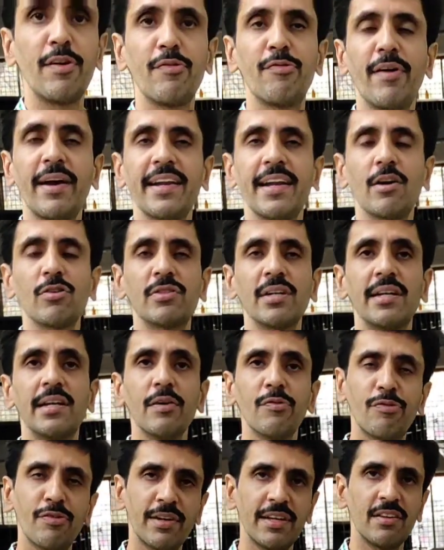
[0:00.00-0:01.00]
we find out the
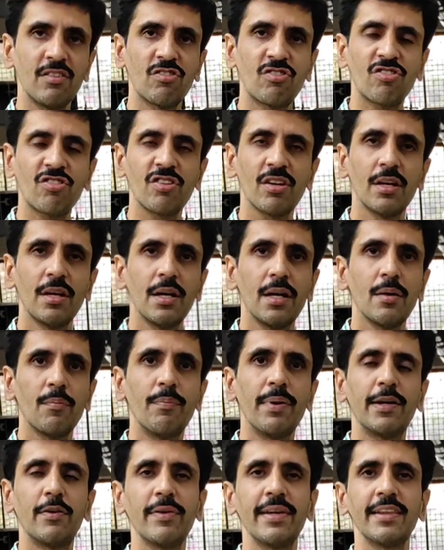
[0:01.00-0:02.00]
difference
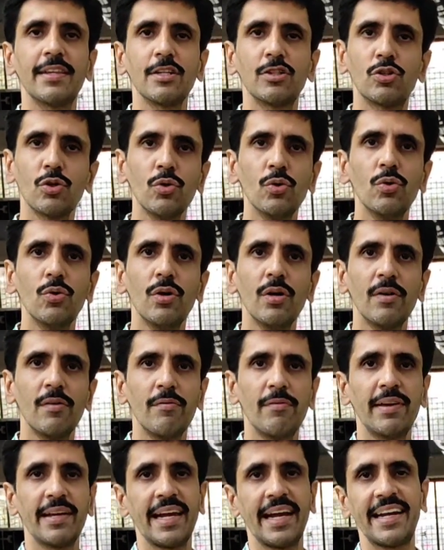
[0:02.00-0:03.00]
between the two,
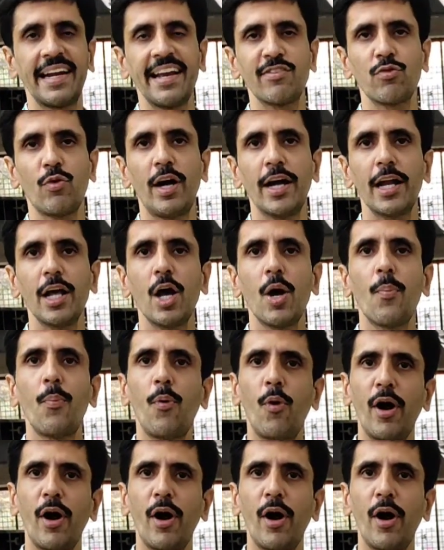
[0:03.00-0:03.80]
we get as what?